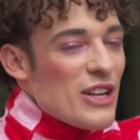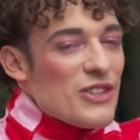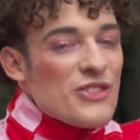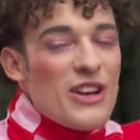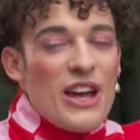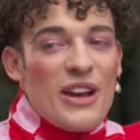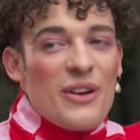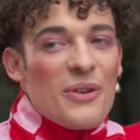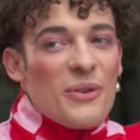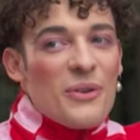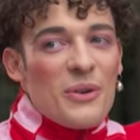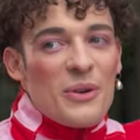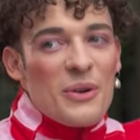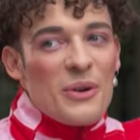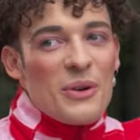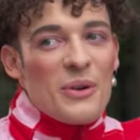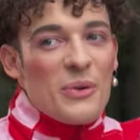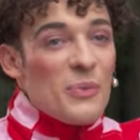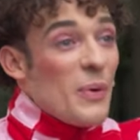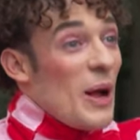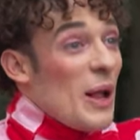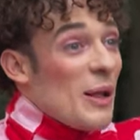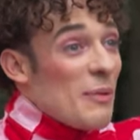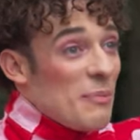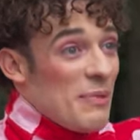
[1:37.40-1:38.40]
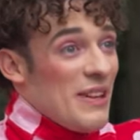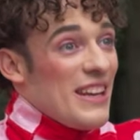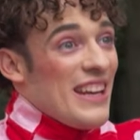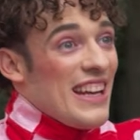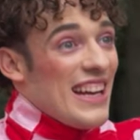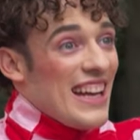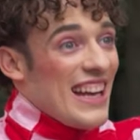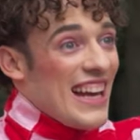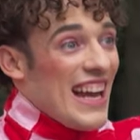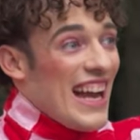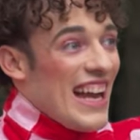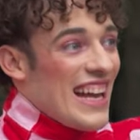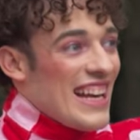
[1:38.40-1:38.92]
general
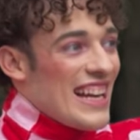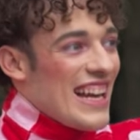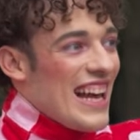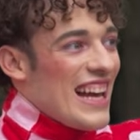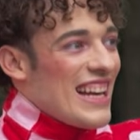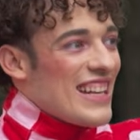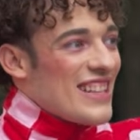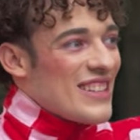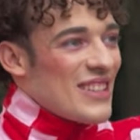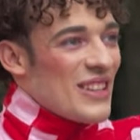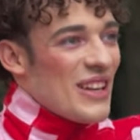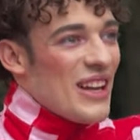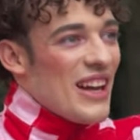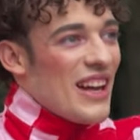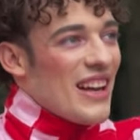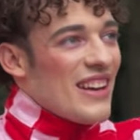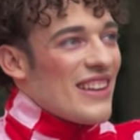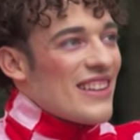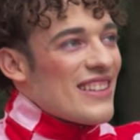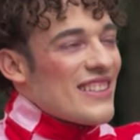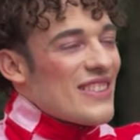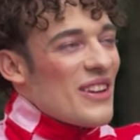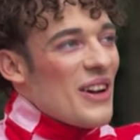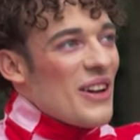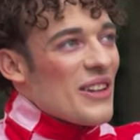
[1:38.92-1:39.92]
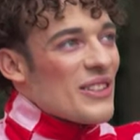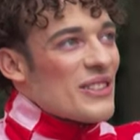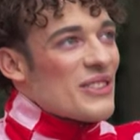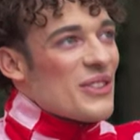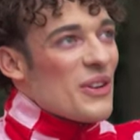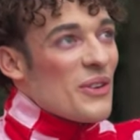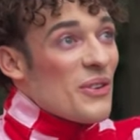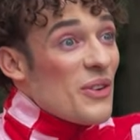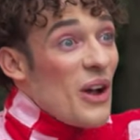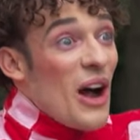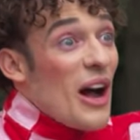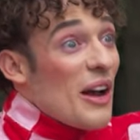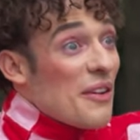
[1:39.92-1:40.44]
well-being and
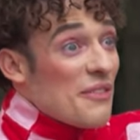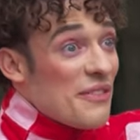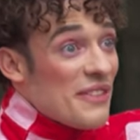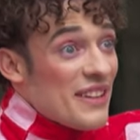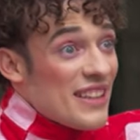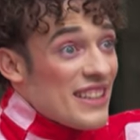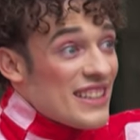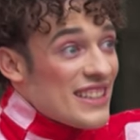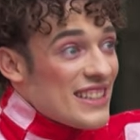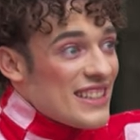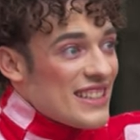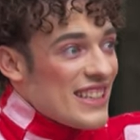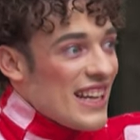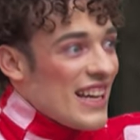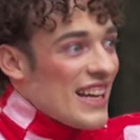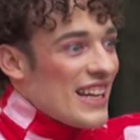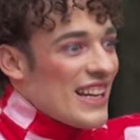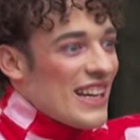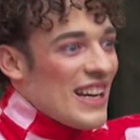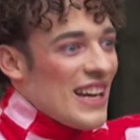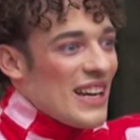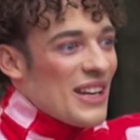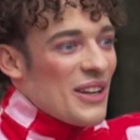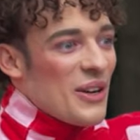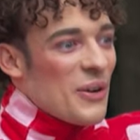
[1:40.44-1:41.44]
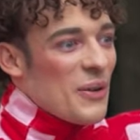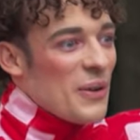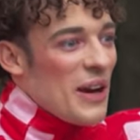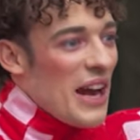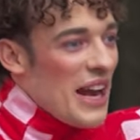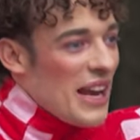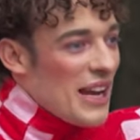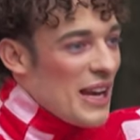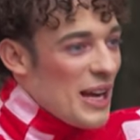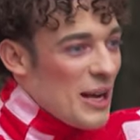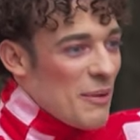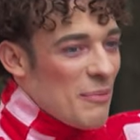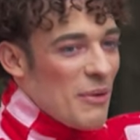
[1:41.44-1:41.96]
also confidence in
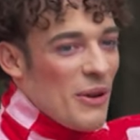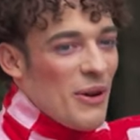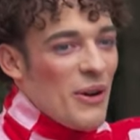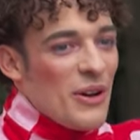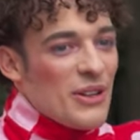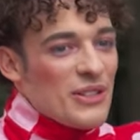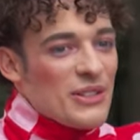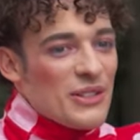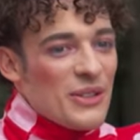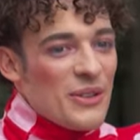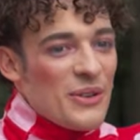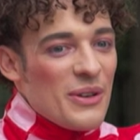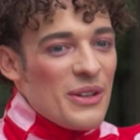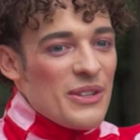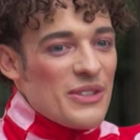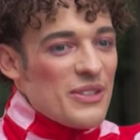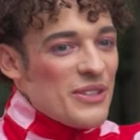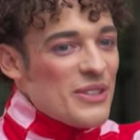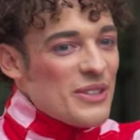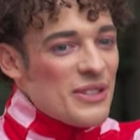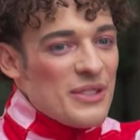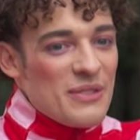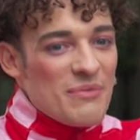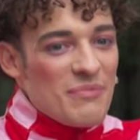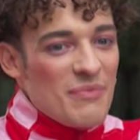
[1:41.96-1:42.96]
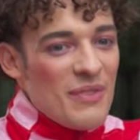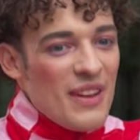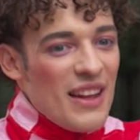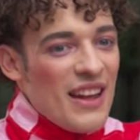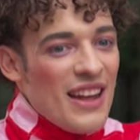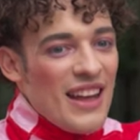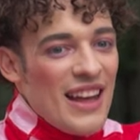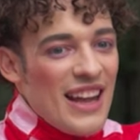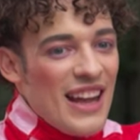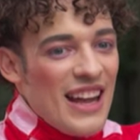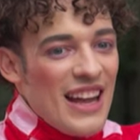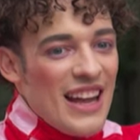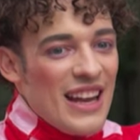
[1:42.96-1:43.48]
creating, but also just
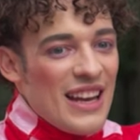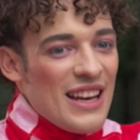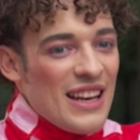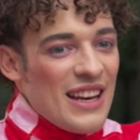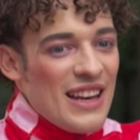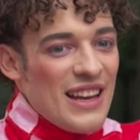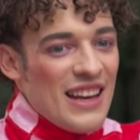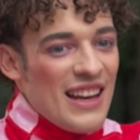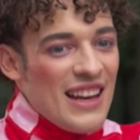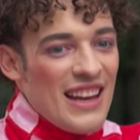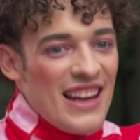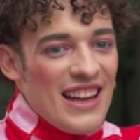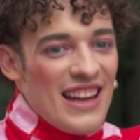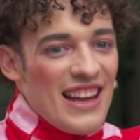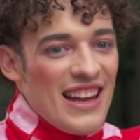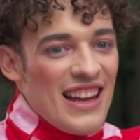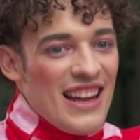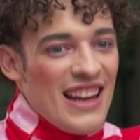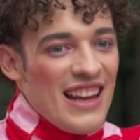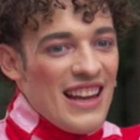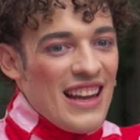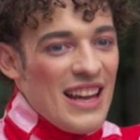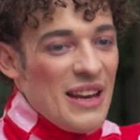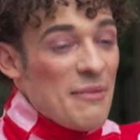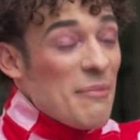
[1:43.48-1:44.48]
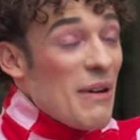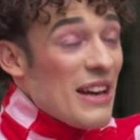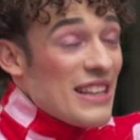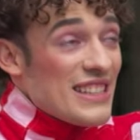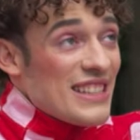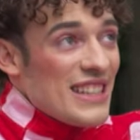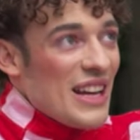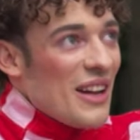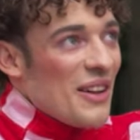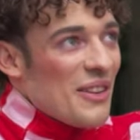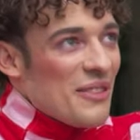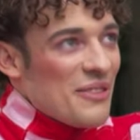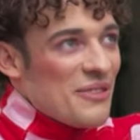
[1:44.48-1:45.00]
in
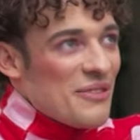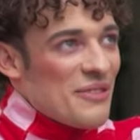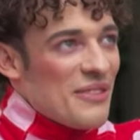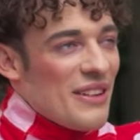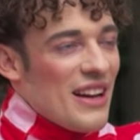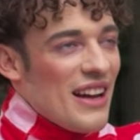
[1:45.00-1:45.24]
myself.